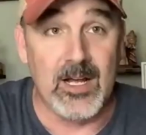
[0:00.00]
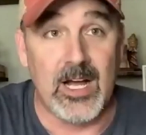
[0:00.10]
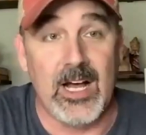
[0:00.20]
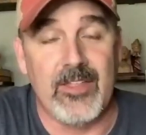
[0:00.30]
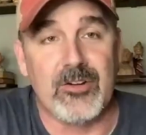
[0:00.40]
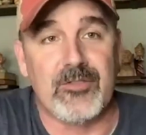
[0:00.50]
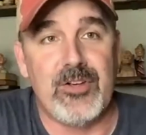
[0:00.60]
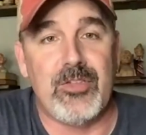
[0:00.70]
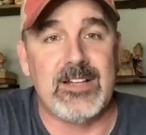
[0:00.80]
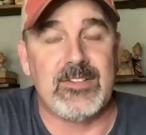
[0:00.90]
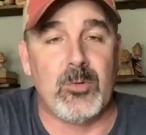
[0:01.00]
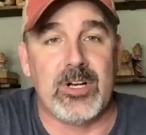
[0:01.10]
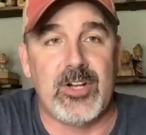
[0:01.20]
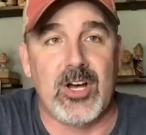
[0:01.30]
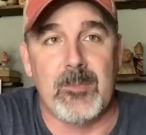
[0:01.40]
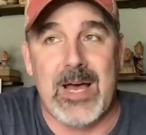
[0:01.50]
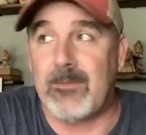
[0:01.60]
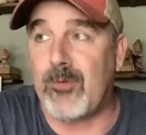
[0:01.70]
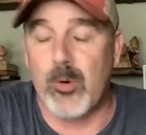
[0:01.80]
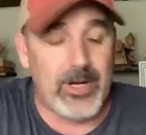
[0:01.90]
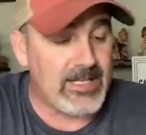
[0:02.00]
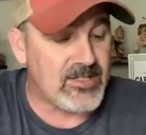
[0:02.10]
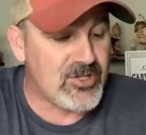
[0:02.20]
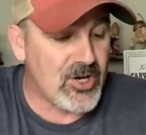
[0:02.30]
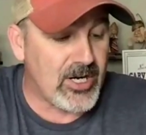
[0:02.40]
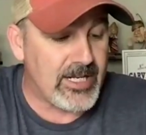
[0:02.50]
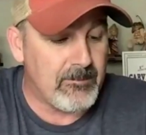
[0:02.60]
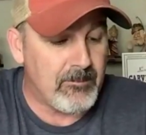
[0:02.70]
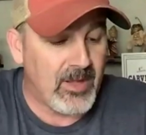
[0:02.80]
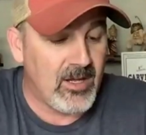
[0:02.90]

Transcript: Uh, there's a few things I want to talk about before we get started.